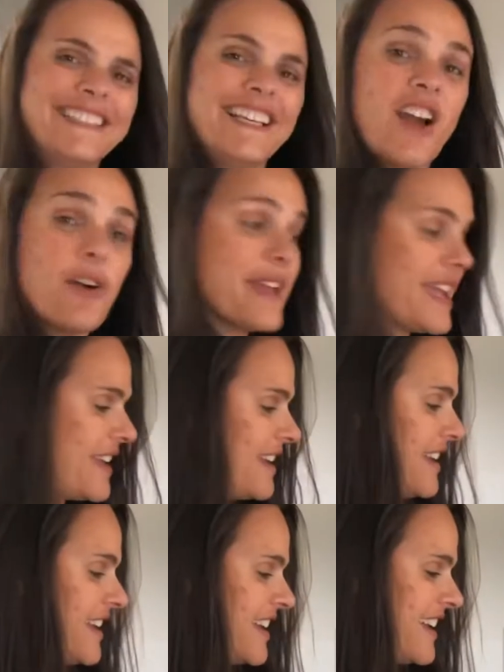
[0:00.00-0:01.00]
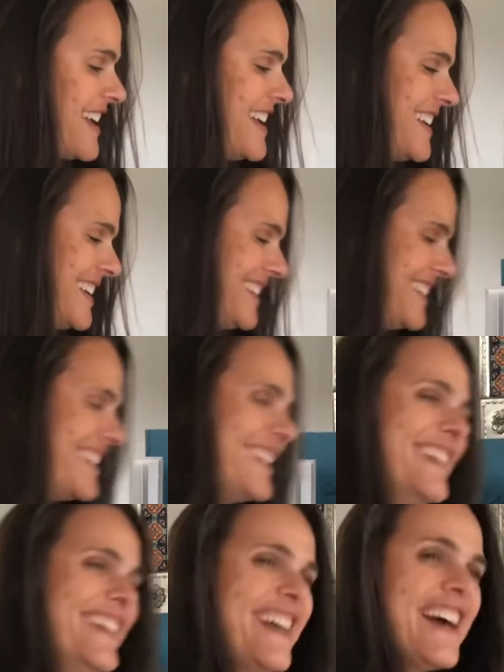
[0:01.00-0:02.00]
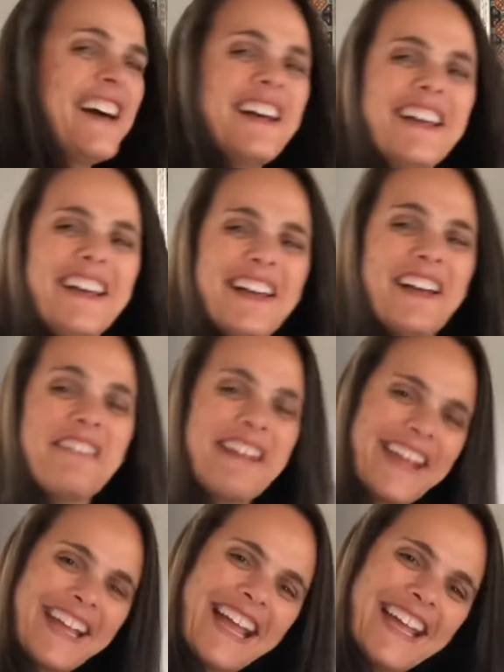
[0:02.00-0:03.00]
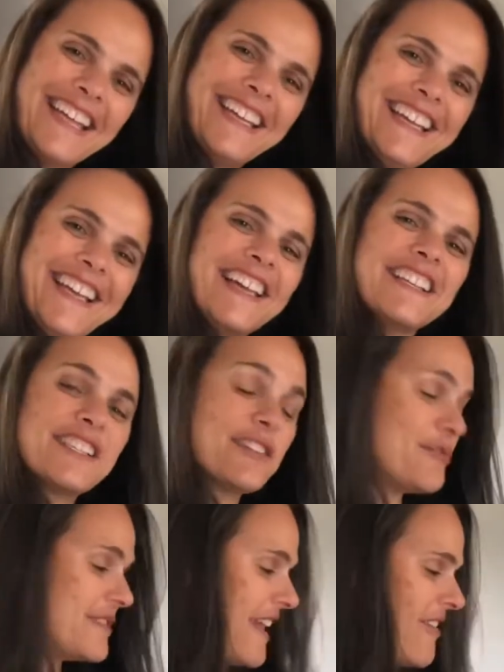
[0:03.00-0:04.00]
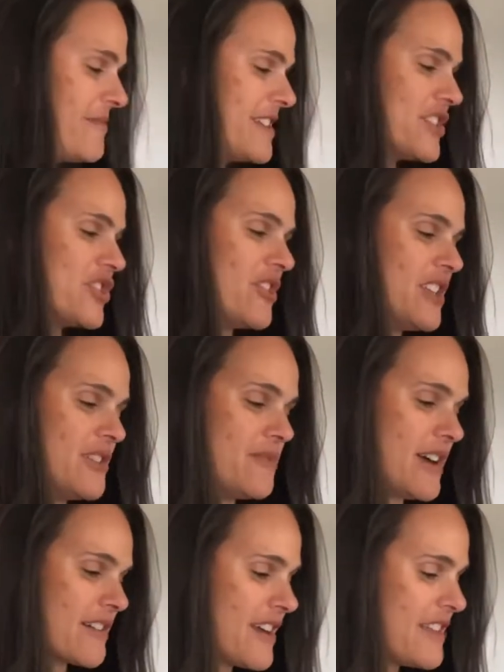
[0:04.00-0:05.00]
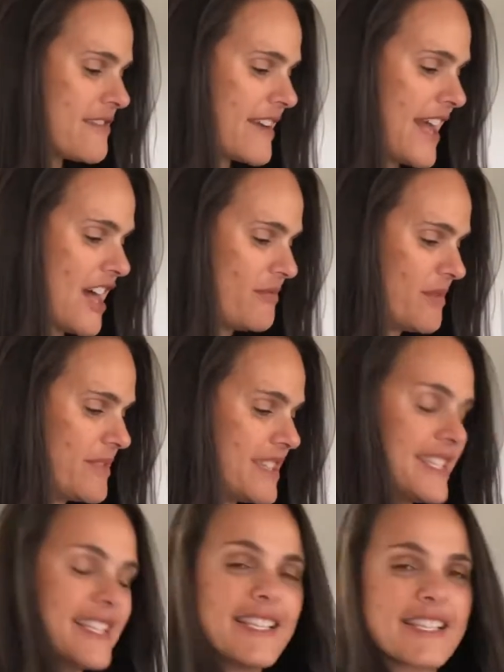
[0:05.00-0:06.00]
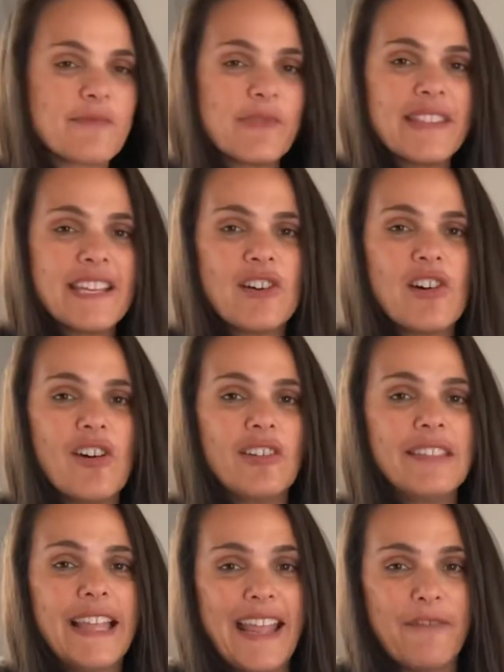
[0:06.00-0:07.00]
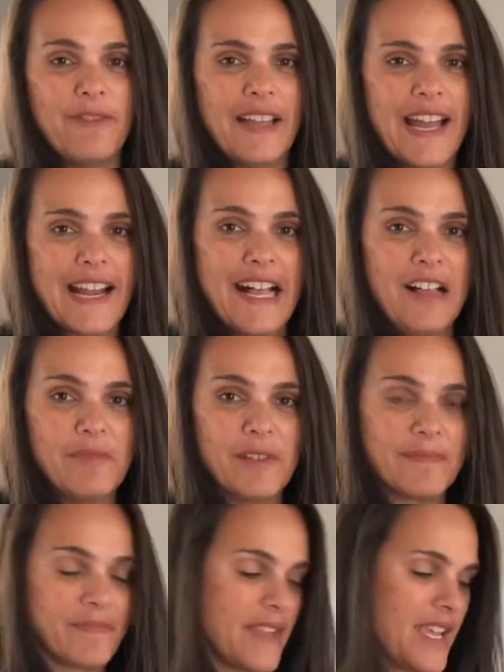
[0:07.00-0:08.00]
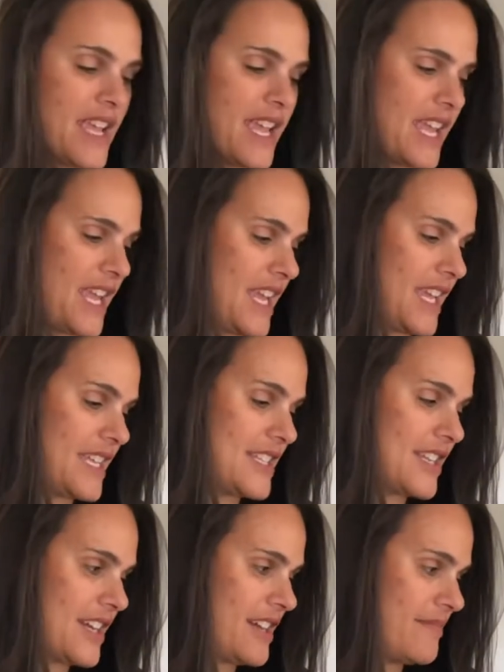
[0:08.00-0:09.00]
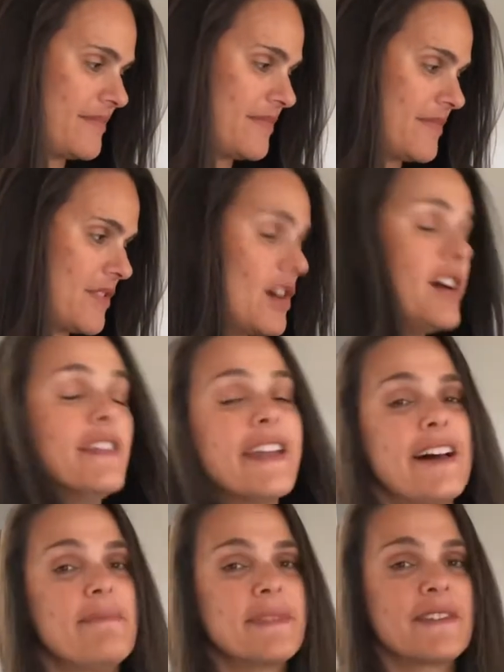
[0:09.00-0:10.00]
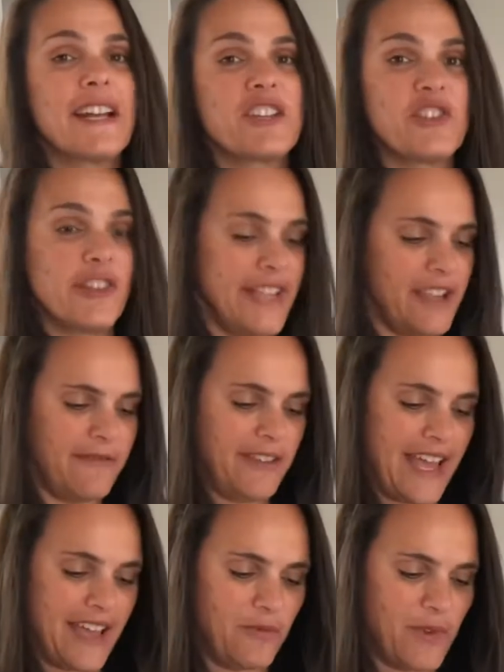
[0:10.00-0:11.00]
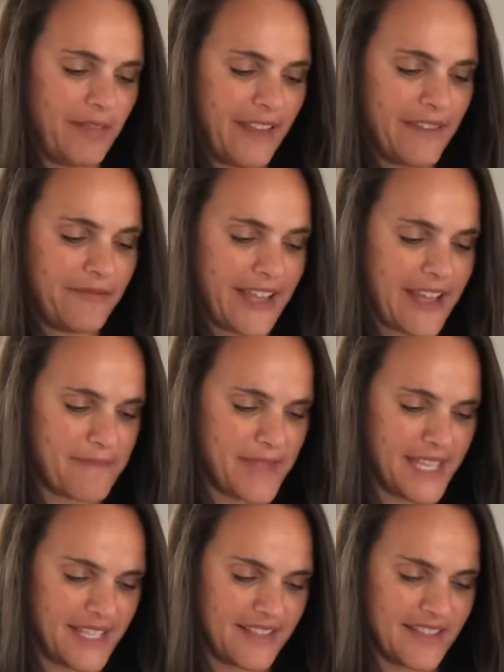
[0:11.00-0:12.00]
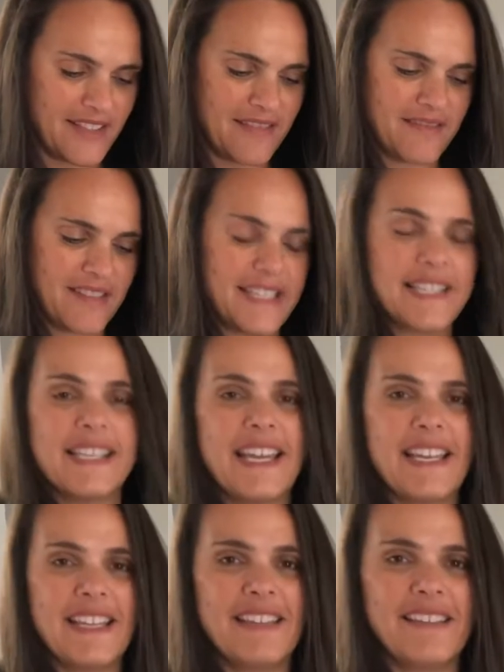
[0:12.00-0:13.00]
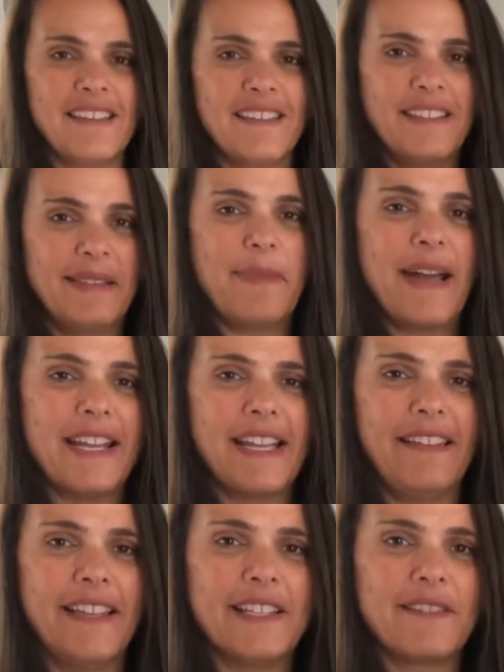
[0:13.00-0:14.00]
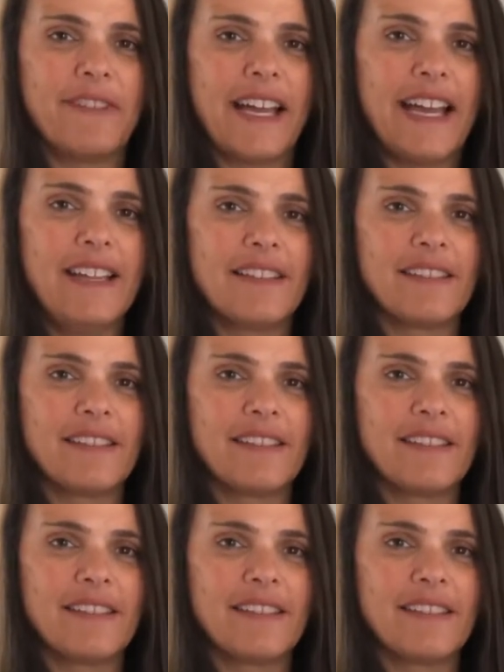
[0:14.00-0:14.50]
Okay, we're back. All right, hi. So now I'm going to show you our other album. This is what they call a lay flat album. And all the albums are actually lay flat. And what lay flat means is that the binding lays flat.